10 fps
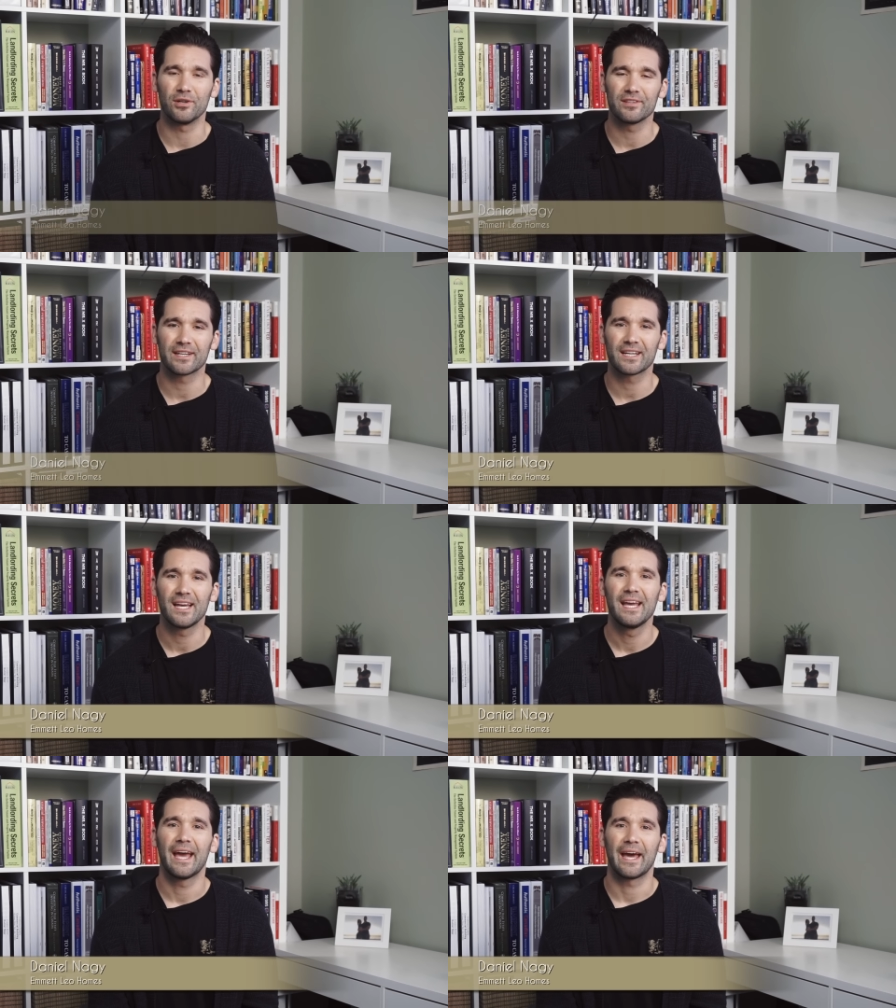building
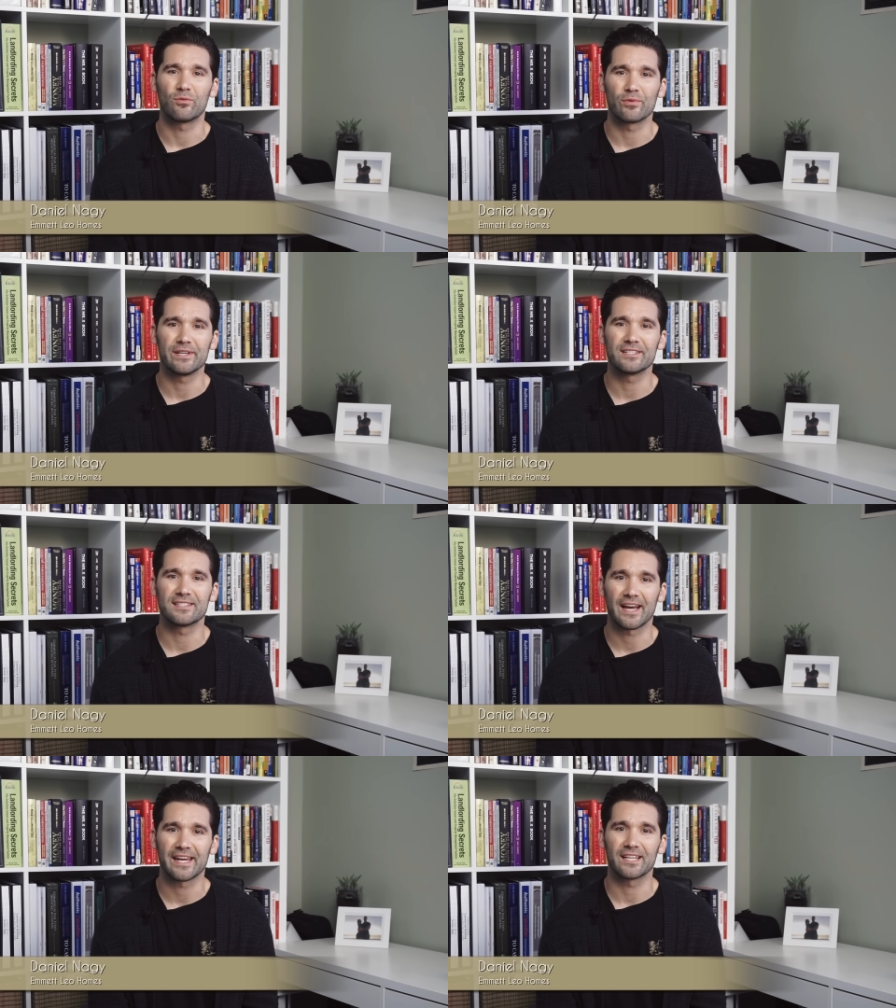and
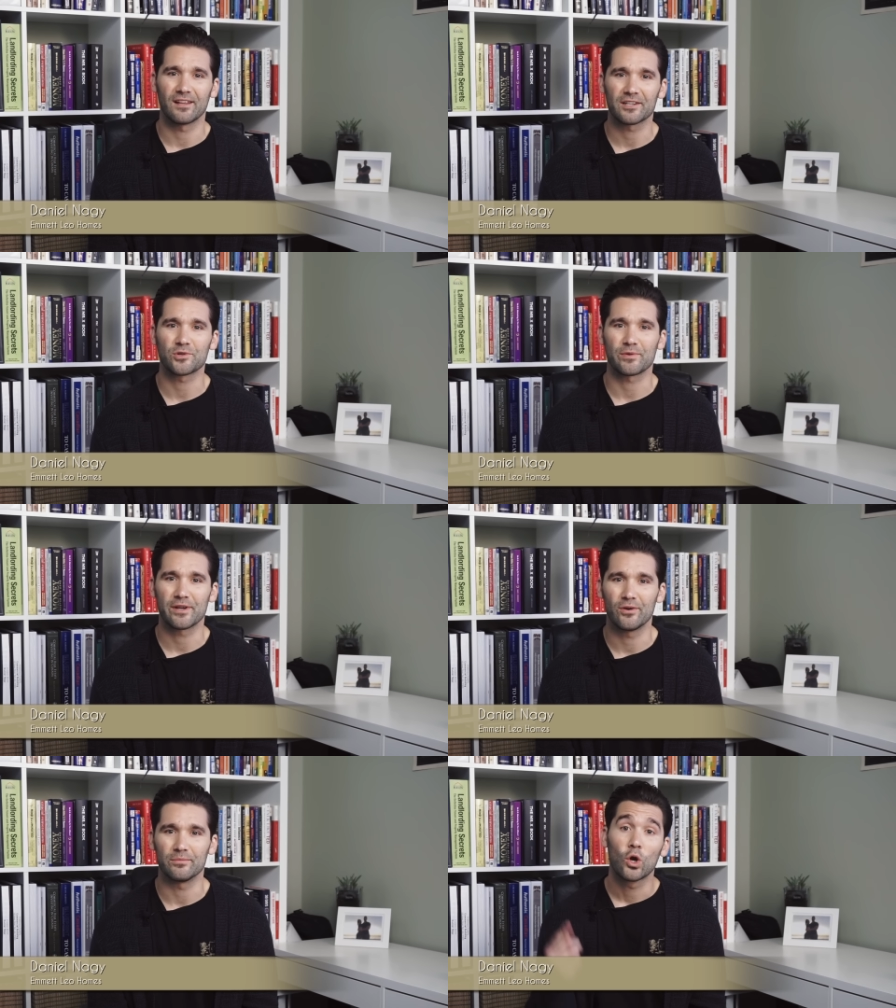redesigning luxury
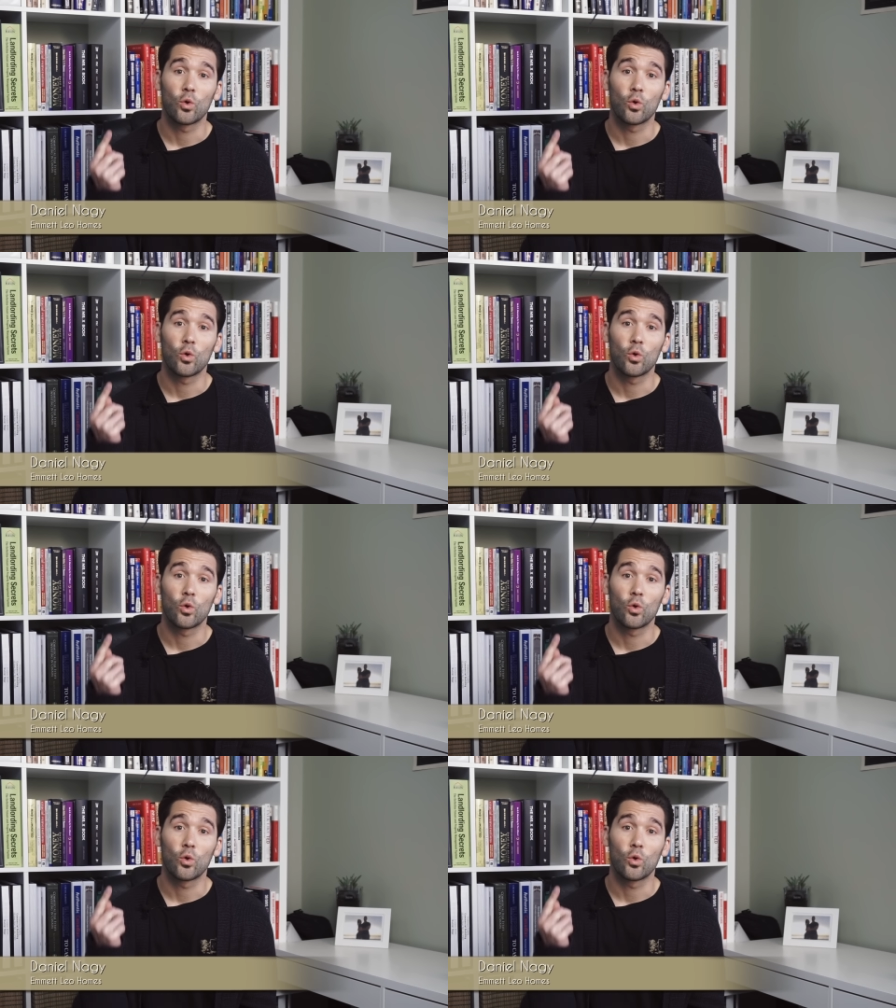homes.